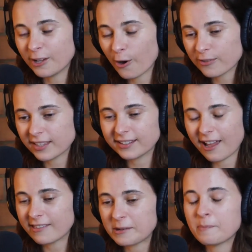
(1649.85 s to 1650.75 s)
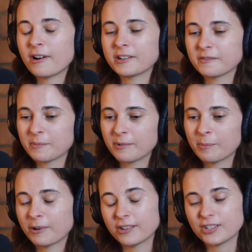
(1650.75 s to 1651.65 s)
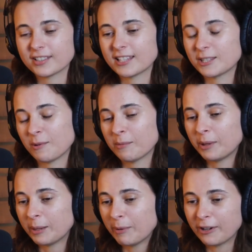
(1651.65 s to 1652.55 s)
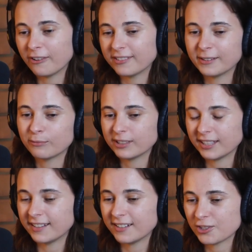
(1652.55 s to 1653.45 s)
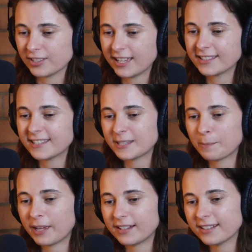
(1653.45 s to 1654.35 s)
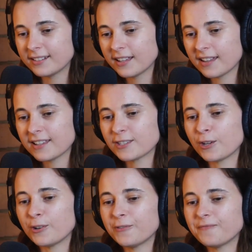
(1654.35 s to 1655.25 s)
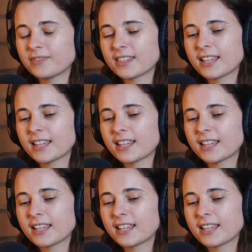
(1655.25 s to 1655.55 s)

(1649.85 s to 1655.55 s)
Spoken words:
know that now they're part of a project that's probably bigger than what they initially anticipated. So